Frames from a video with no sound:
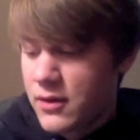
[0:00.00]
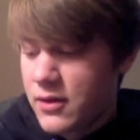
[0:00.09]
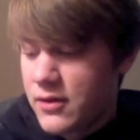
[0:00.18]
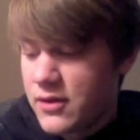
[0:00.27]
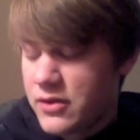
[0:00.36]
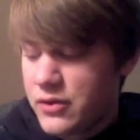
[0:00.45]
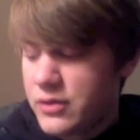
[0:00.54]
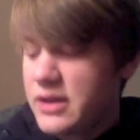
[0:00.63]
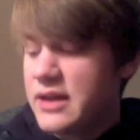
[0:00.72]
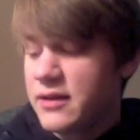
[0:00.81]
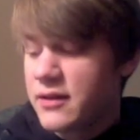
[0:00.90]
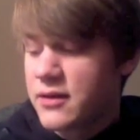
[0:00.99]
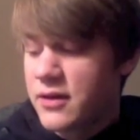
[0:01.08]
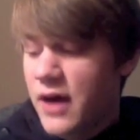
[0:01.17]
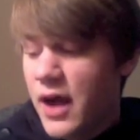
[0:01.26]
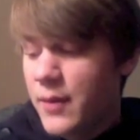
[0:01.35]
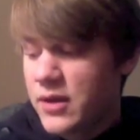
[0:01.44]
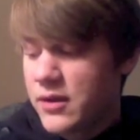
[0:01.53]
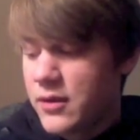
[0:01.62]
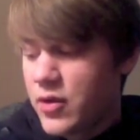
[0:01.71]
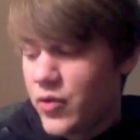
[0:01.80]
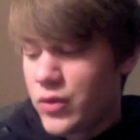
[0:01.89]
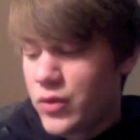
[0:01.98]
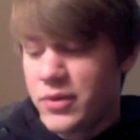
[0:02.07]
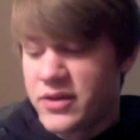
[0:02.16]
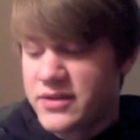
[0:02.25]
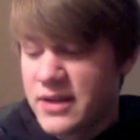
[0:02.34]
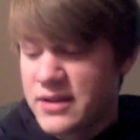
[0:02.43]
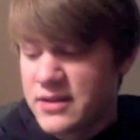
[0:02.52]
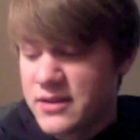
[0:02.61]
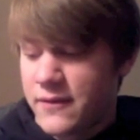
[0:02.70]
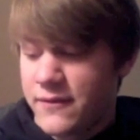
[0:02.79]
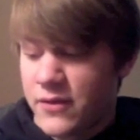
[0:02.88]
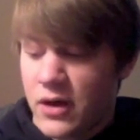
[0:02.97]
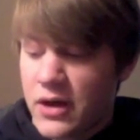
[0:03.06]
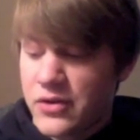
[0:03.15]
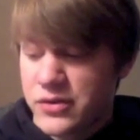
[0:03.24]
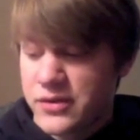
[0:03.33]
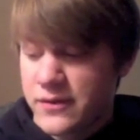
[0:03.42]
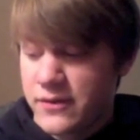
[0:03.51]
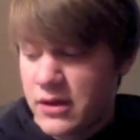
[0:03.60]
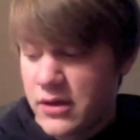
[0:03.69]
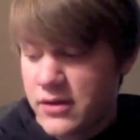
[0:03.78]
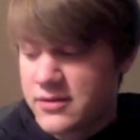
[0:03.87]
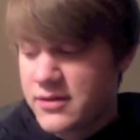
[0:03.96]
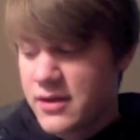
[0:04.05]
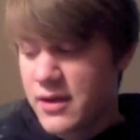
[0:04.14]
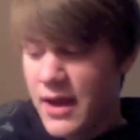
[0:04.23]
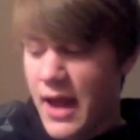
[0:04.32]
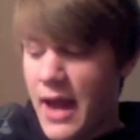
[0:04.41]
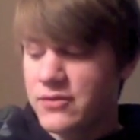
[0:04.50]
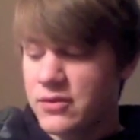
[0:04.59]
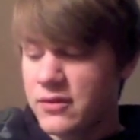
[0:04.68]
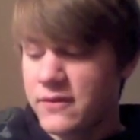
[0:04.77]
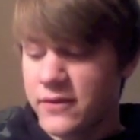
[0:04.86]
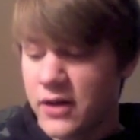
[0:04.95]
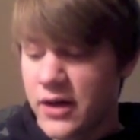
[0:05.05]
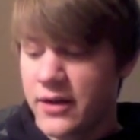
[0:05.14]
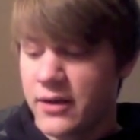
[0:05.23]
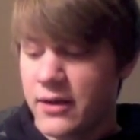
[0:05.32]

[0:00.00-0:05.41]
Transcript: The unique climate would persist for hundreds of years after the flood